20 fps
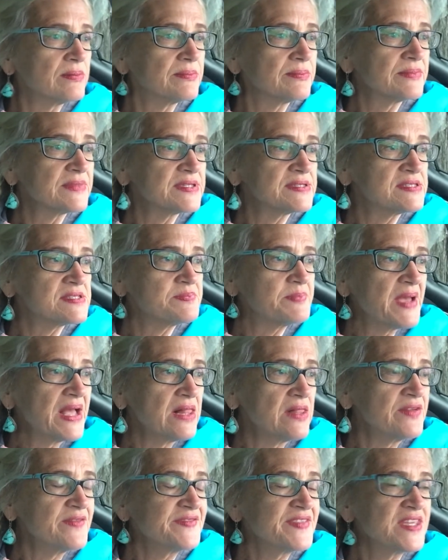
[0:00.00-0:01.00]
the
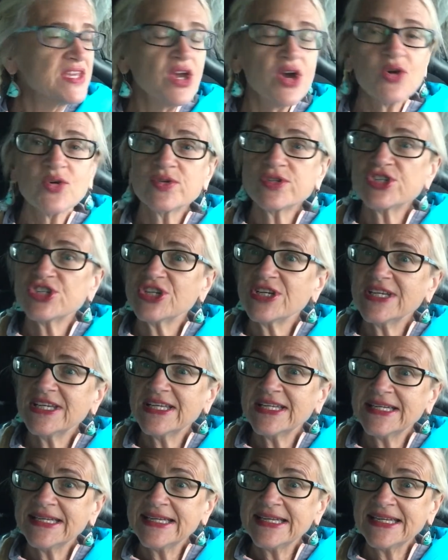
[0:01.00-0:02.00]
smell of the
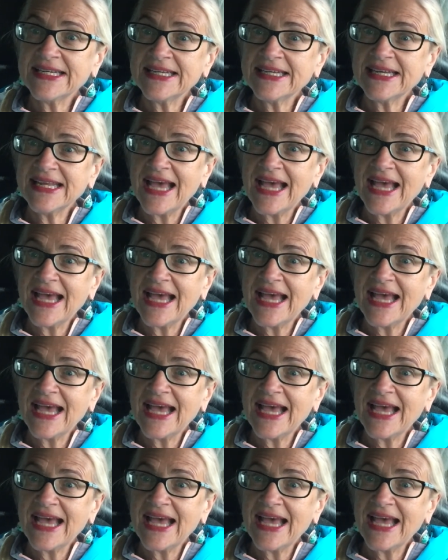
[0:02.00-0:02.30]
ocean,